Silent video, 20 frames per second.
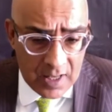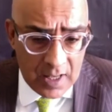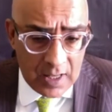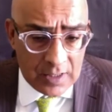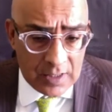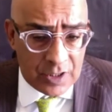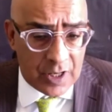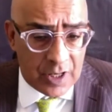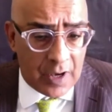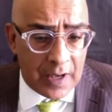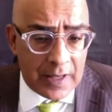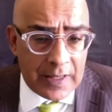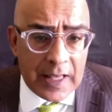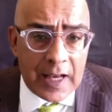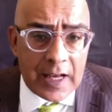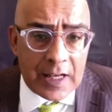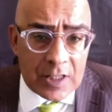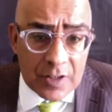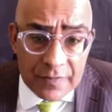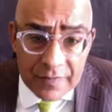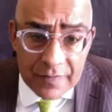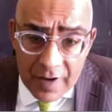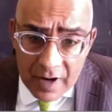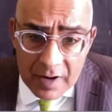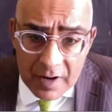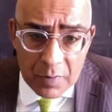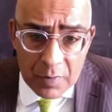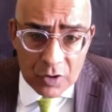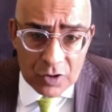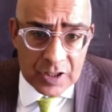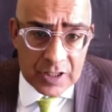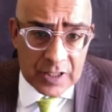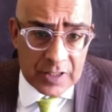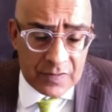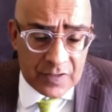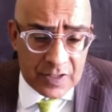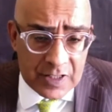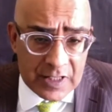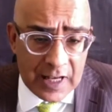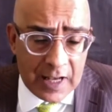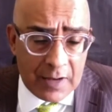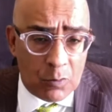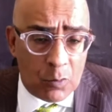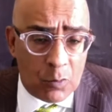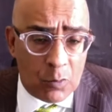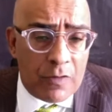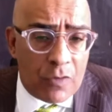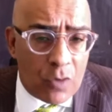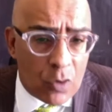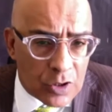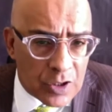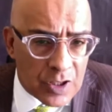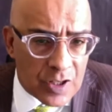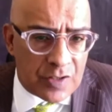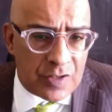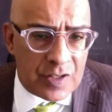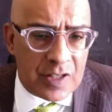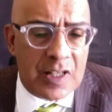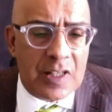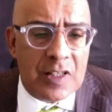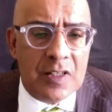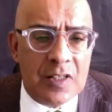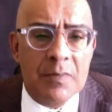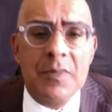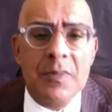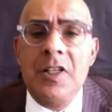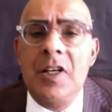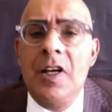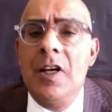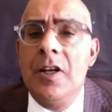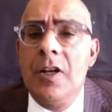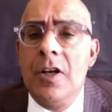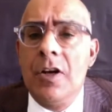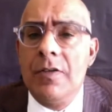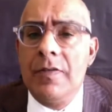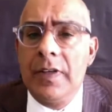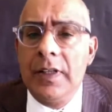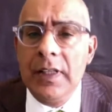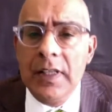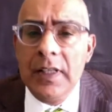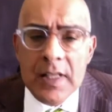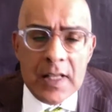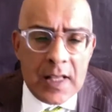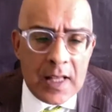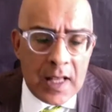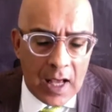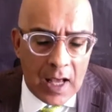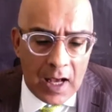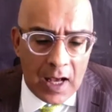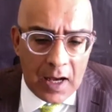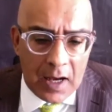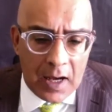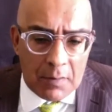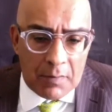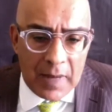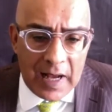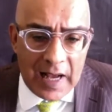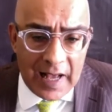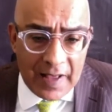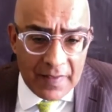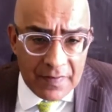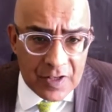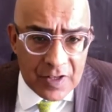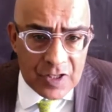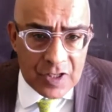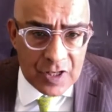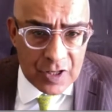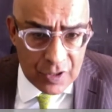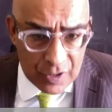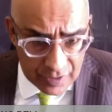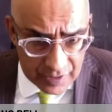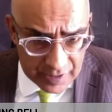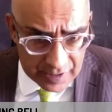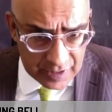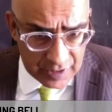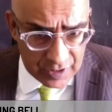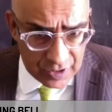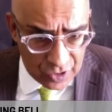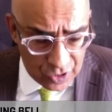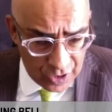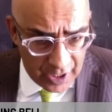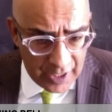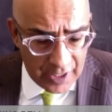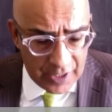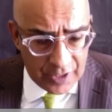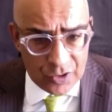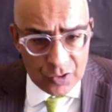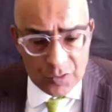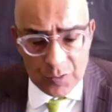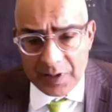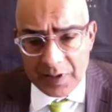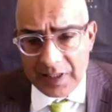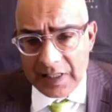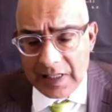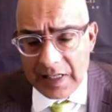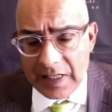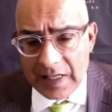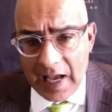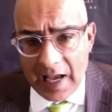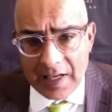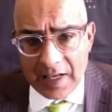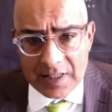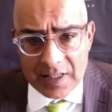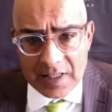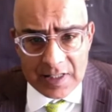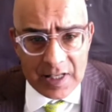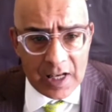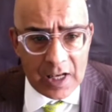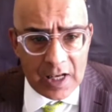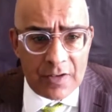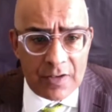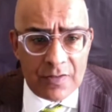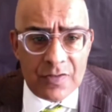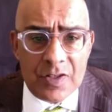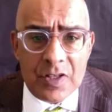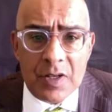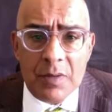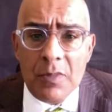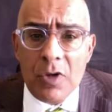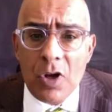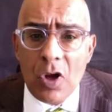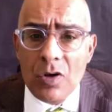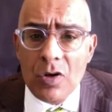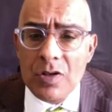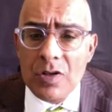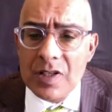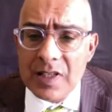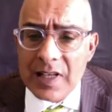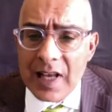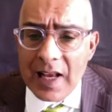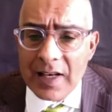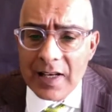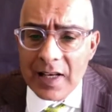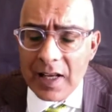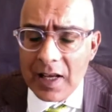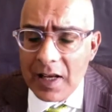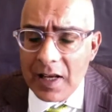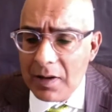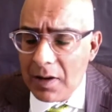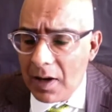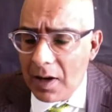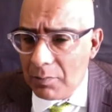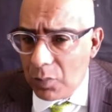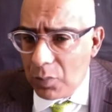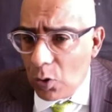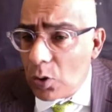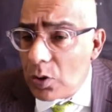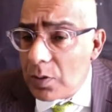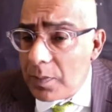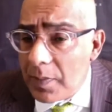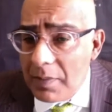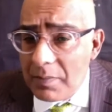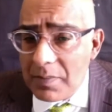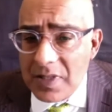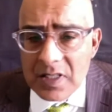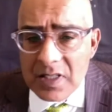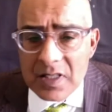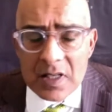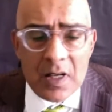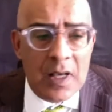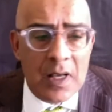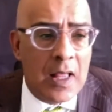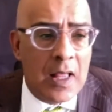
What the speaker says: So I think it's a very positive step. We've also seen some turnover at the Securities Exchange with the exiting of some long-standing board members.